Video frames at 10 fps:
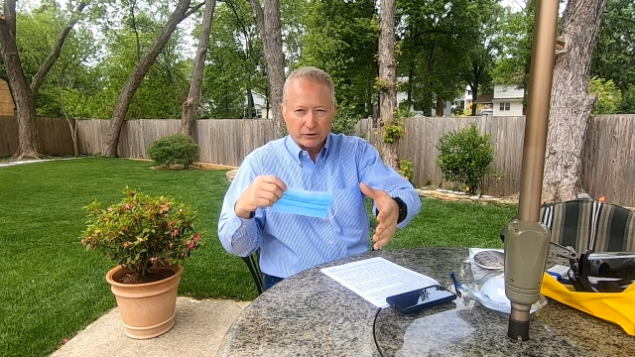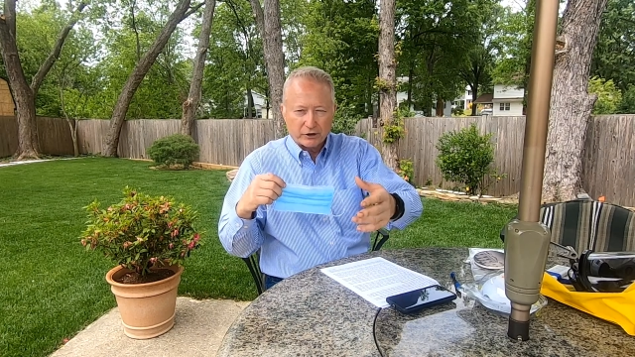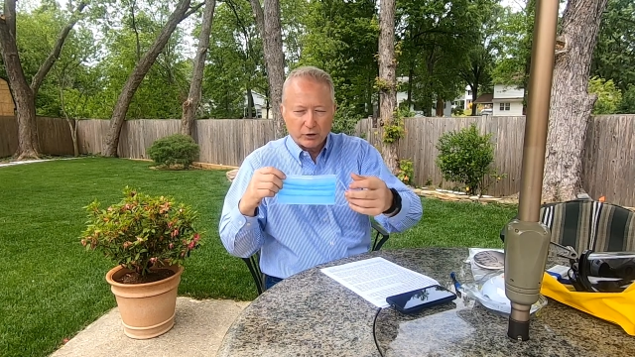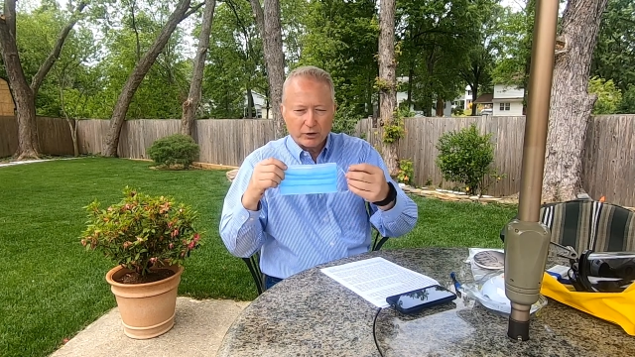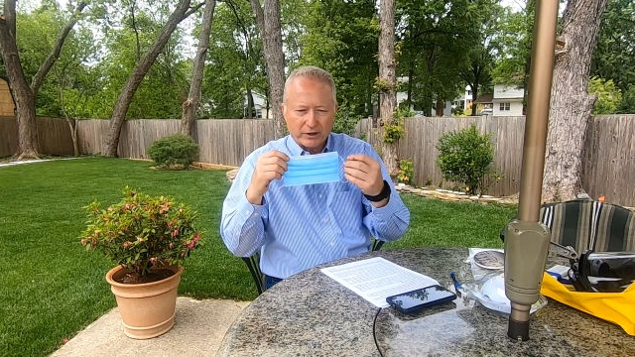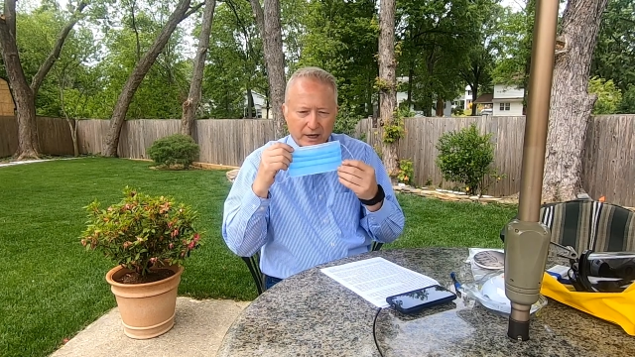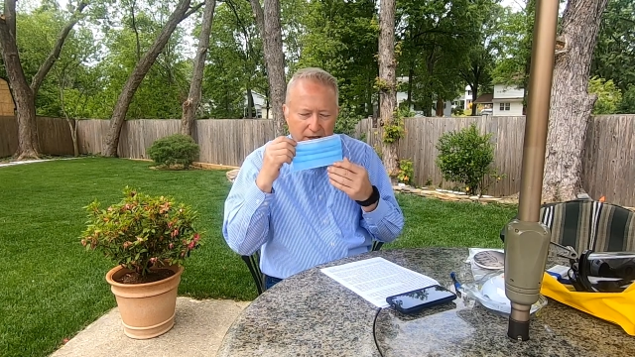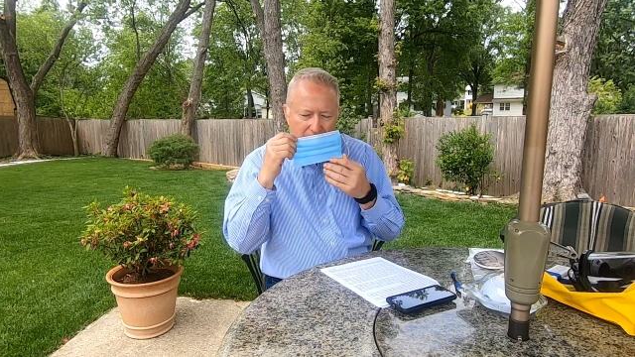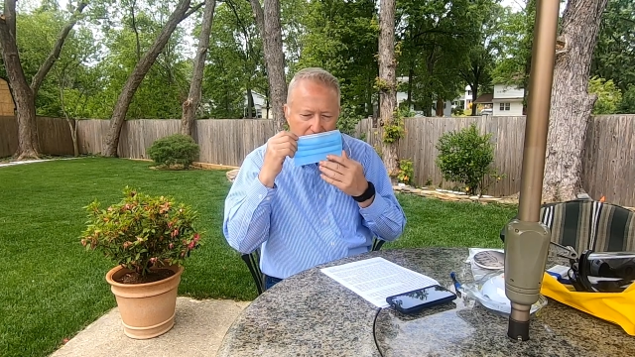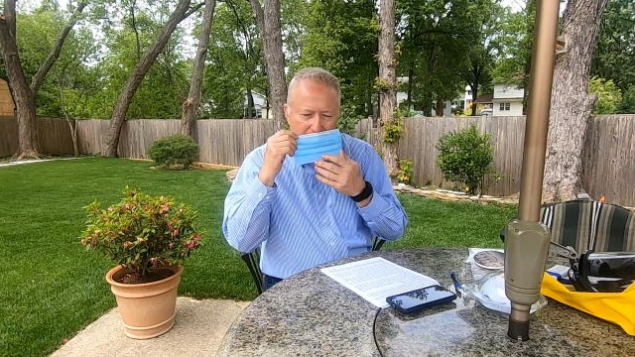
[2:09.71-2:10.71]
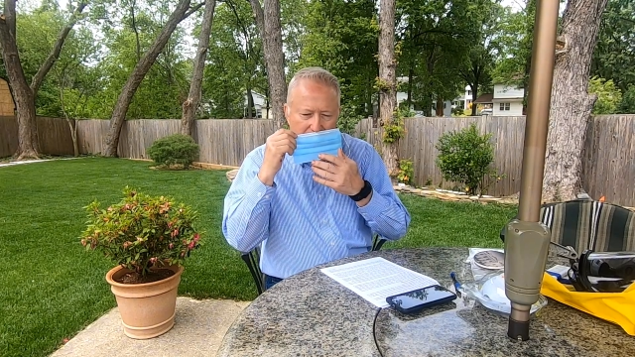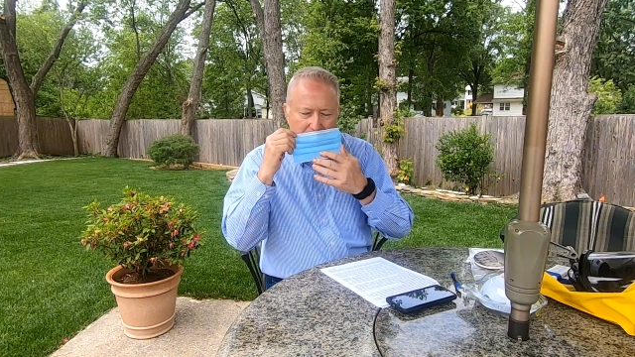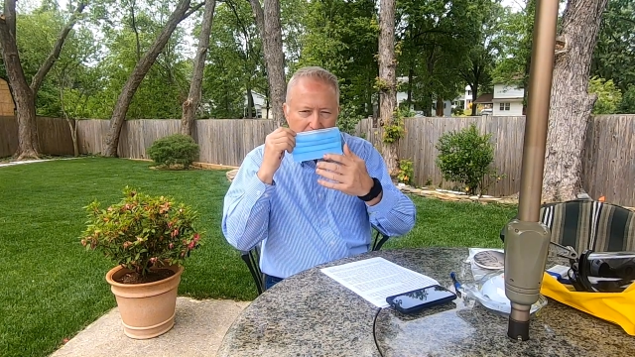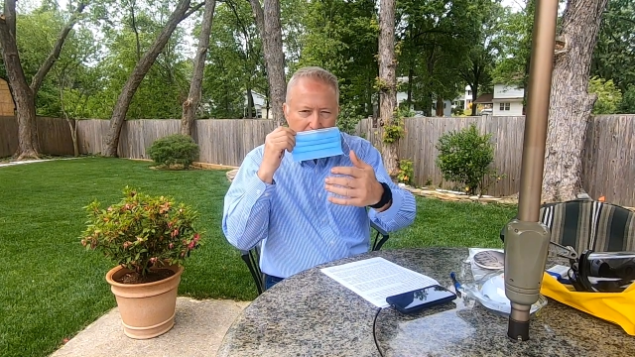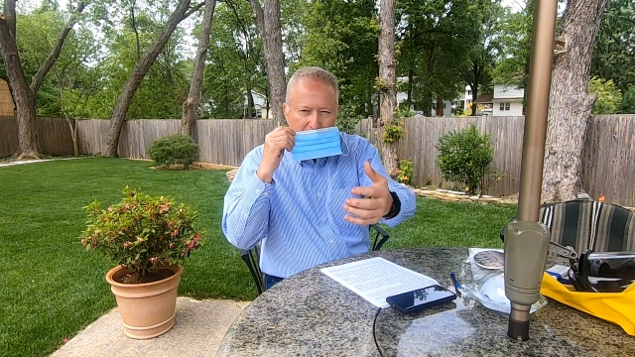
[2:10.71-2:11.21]
So it
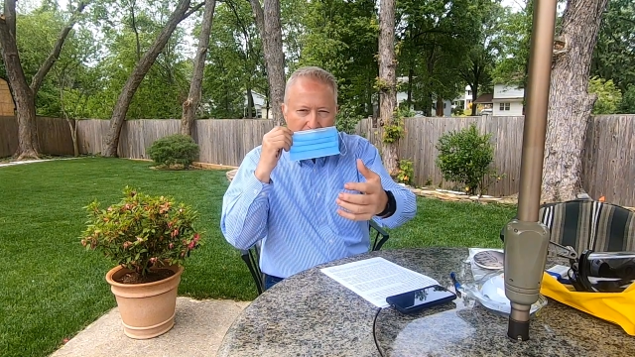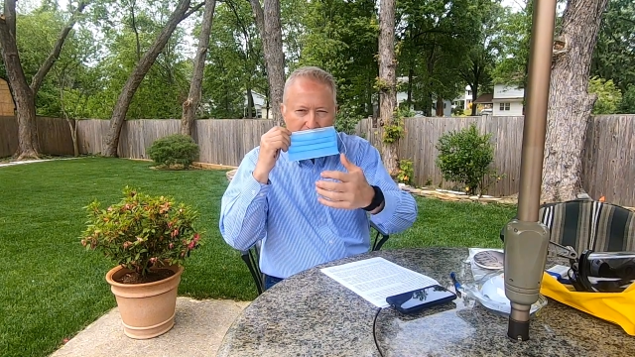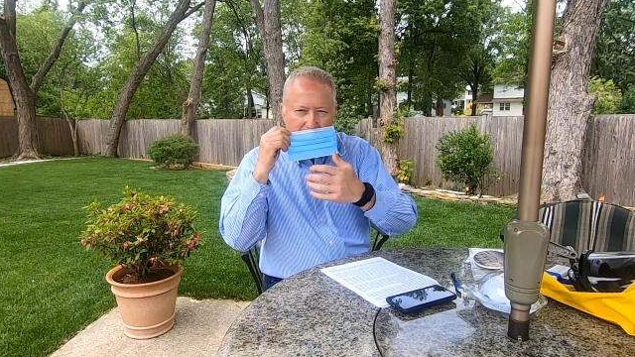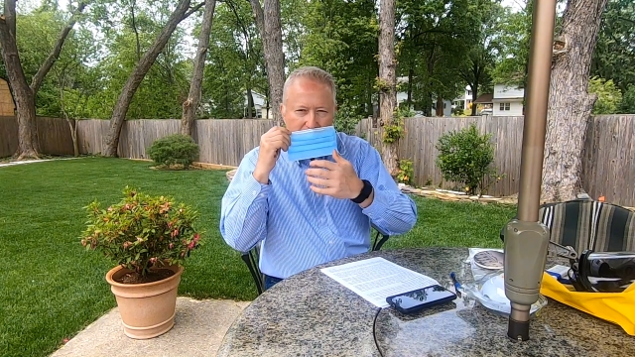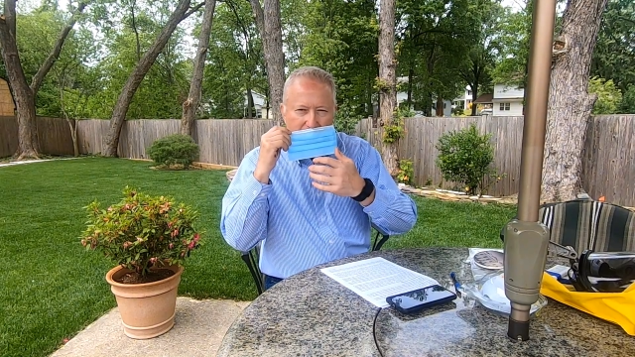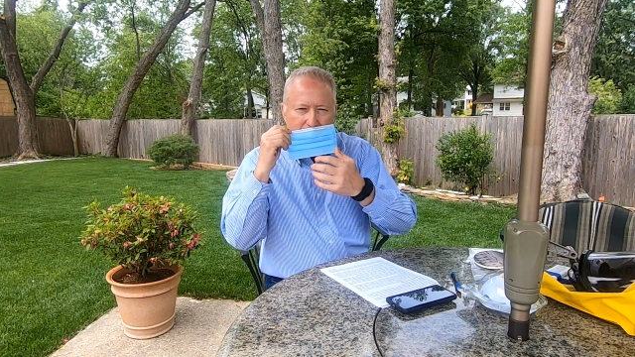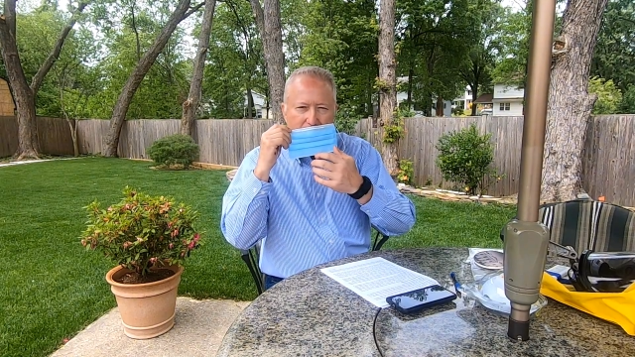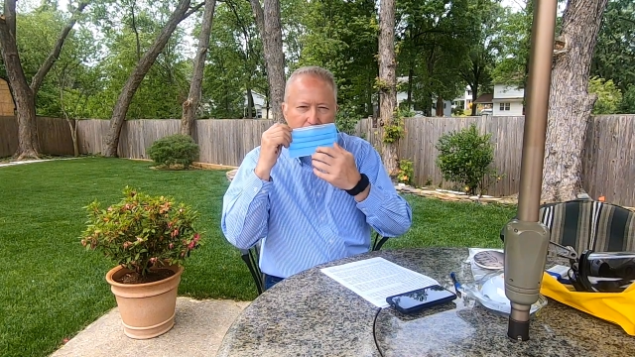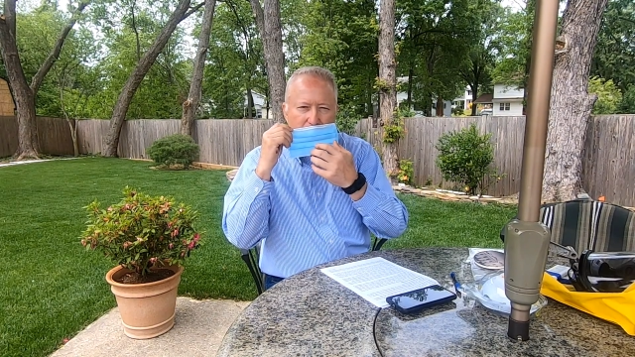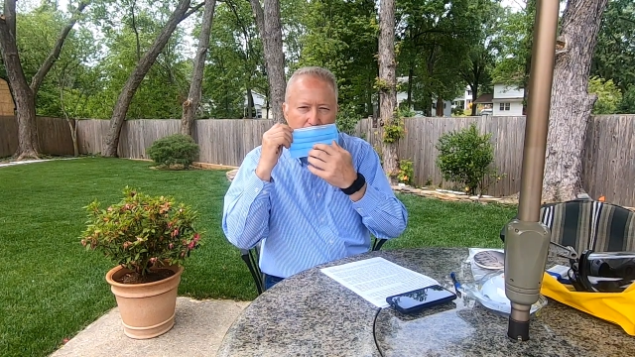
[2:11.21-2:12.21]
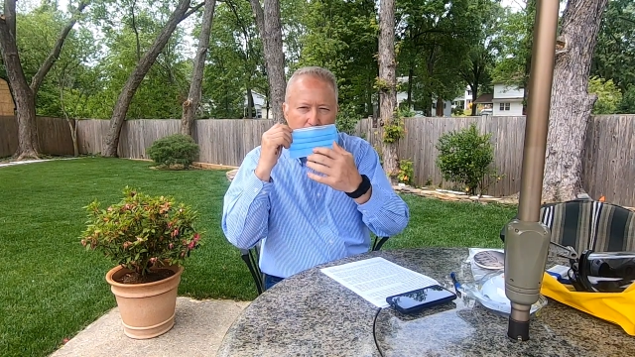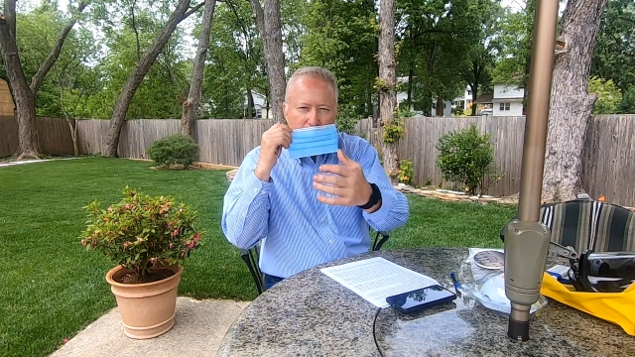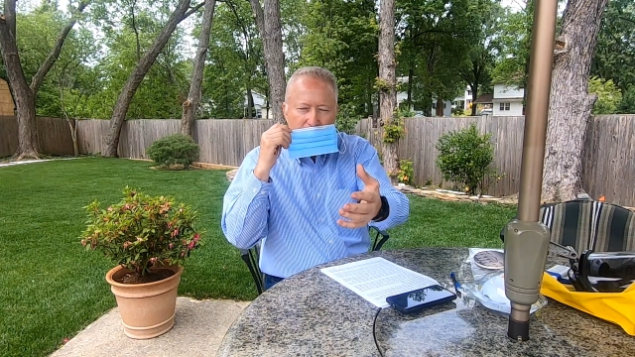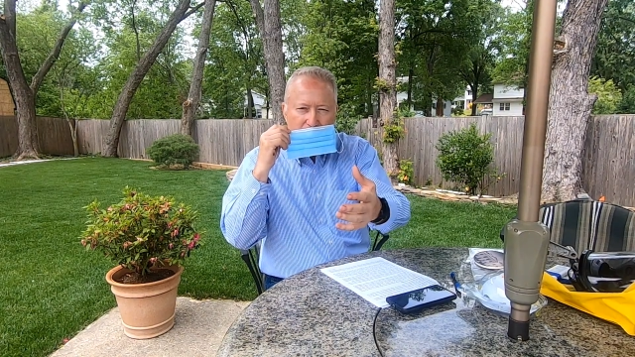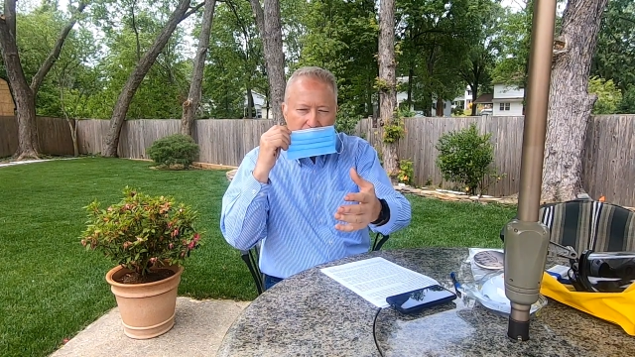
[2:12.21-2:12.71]
eliminates, it
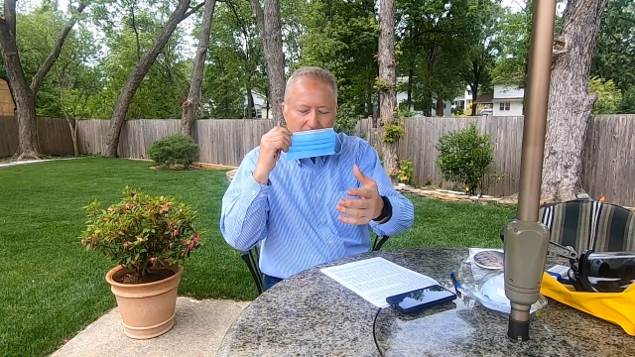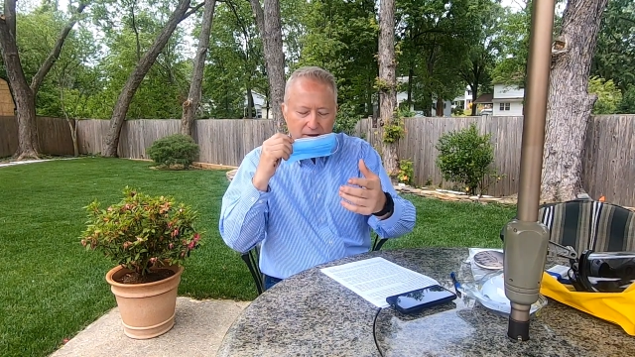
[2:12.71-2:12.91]
reduces that.